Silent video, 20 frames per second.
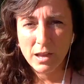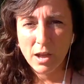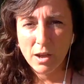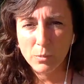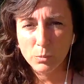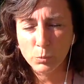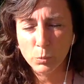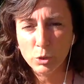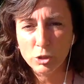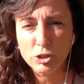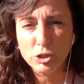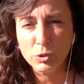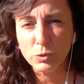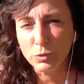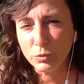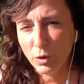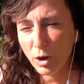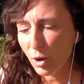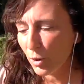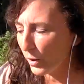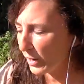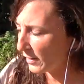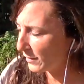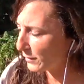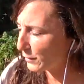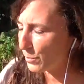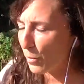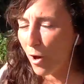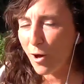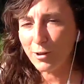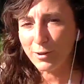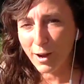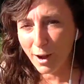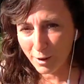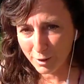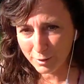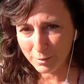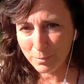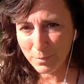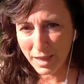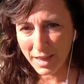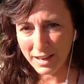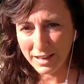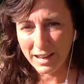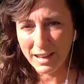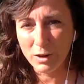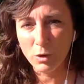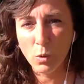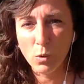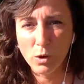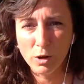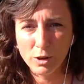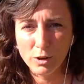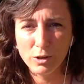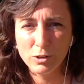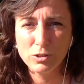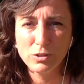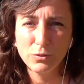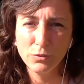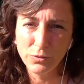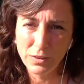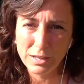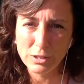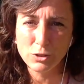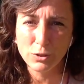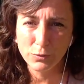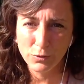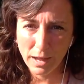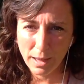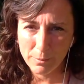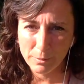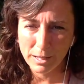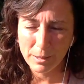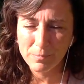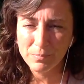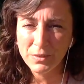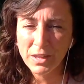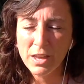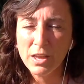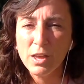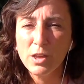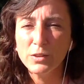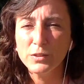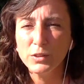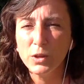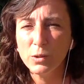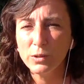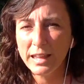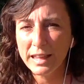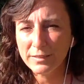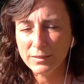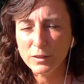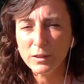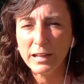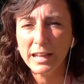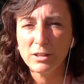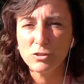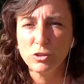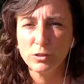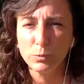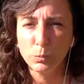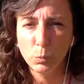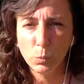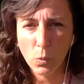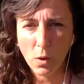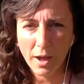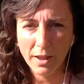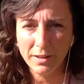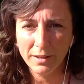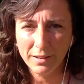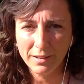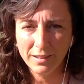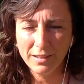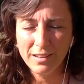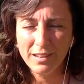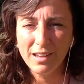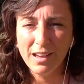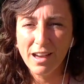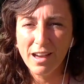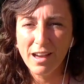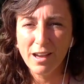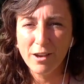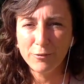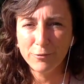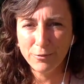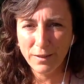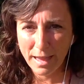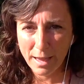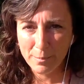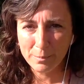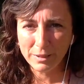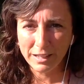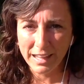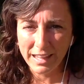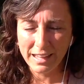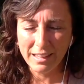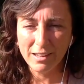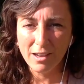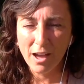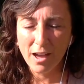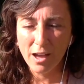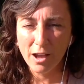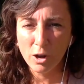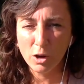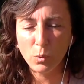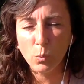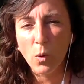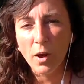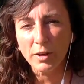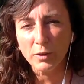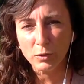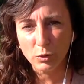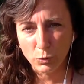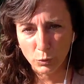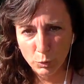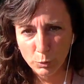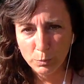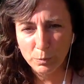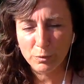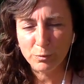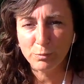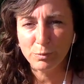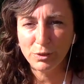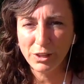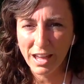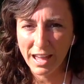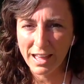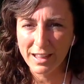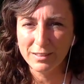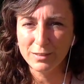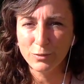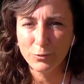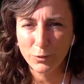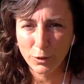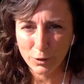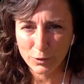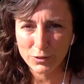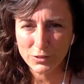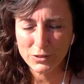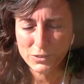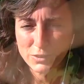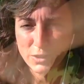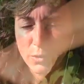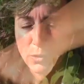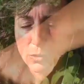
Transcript: would you grow in a small garden bed in order to feed your family? So let's look at just one family or one group of plants first. So